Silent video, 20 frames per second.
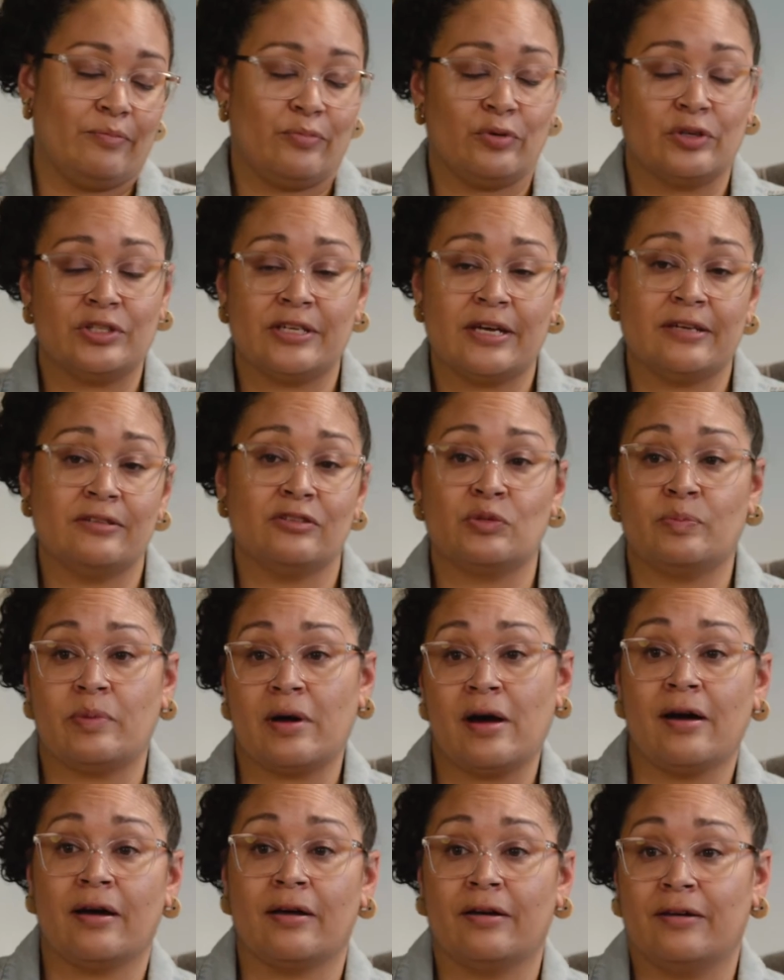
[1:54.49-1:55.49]
pretend
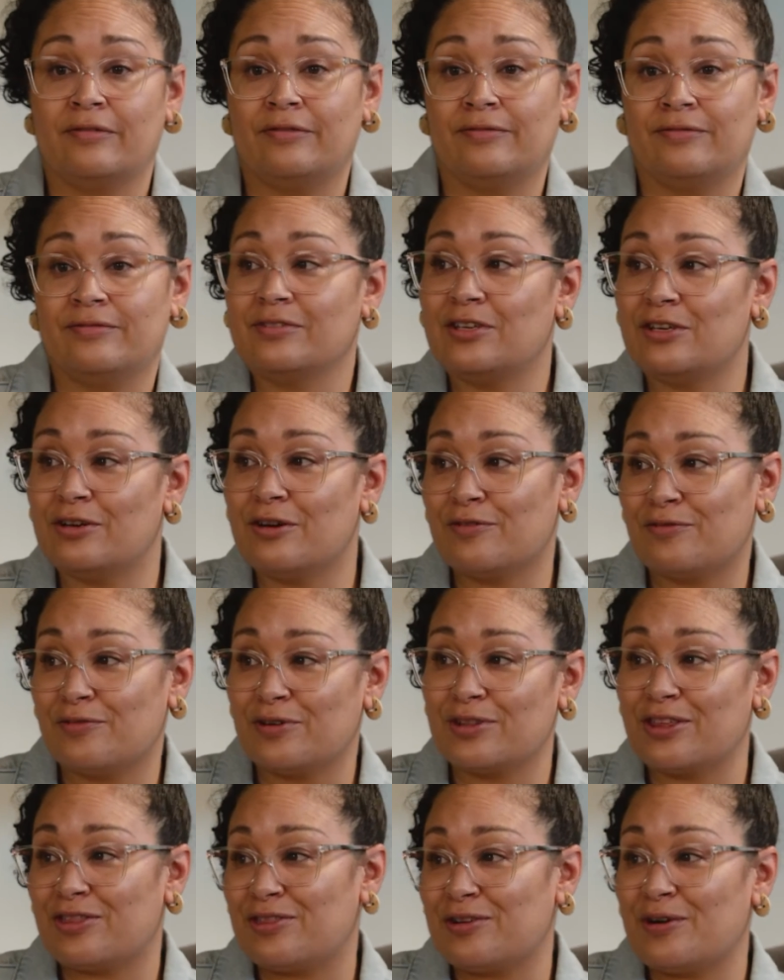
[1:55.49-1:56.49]
spa,
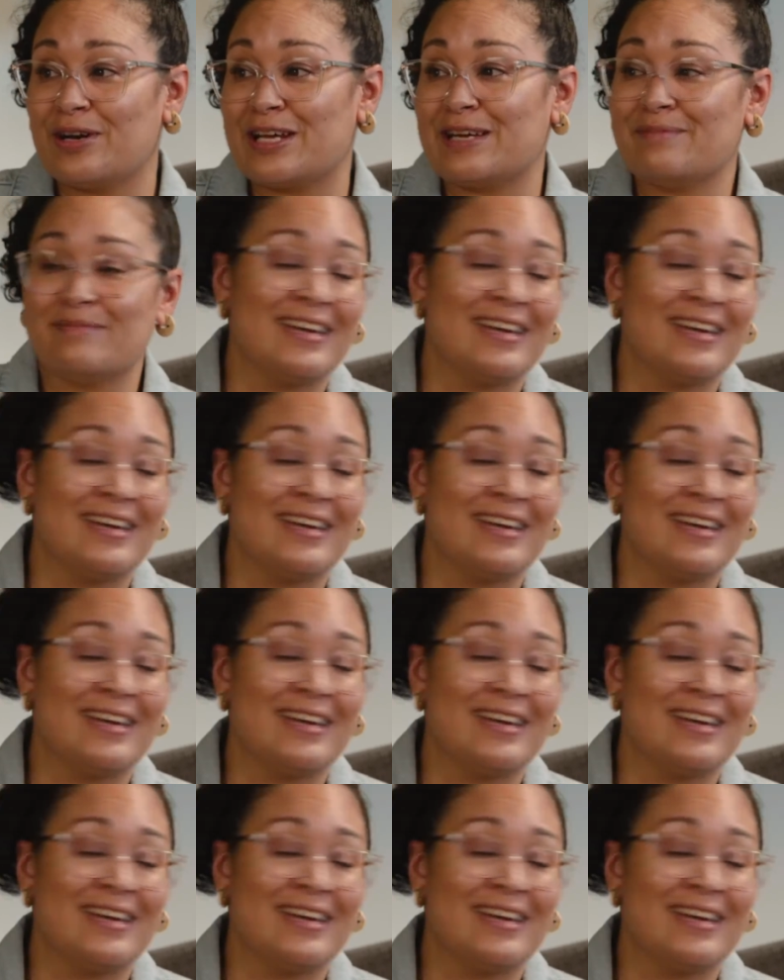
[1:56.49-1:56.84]
for the 30